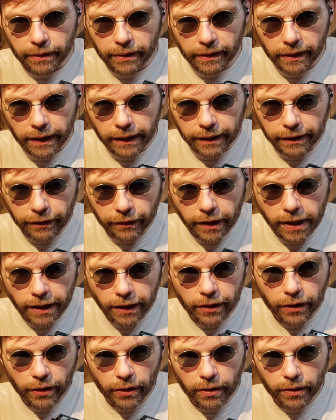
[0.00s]
Like, you can
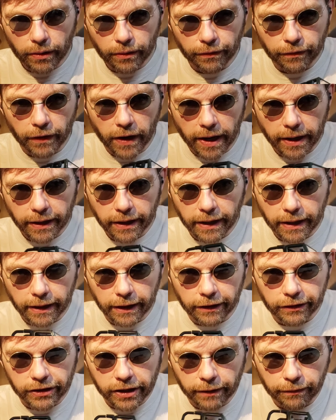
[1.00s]
go find
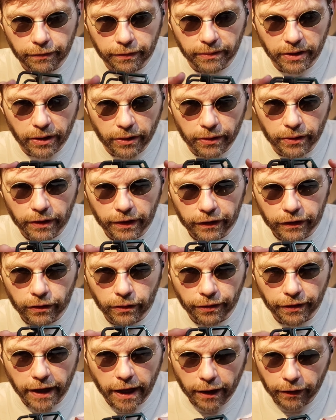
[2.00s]
any Jeep from the early
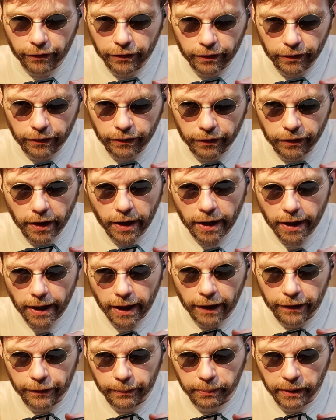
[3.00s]
2000s
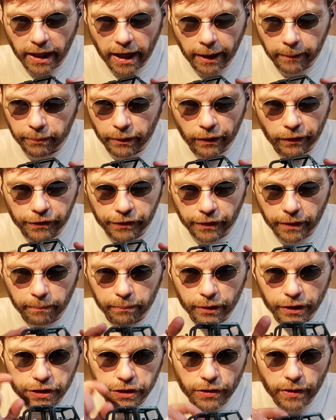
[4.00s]
as a blind person and
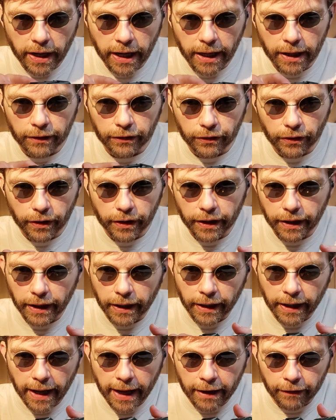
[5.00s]
put your hands on it,
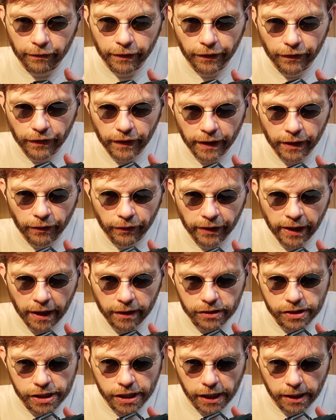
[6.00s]
and everything on
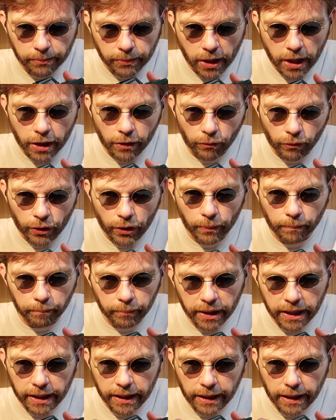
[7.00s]
that Jeep will
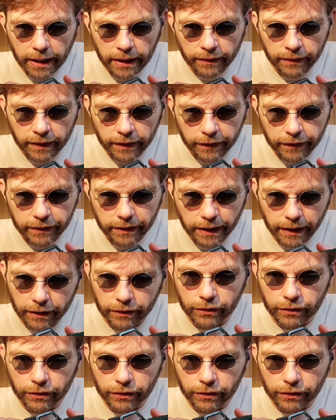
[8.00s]
be in this thing.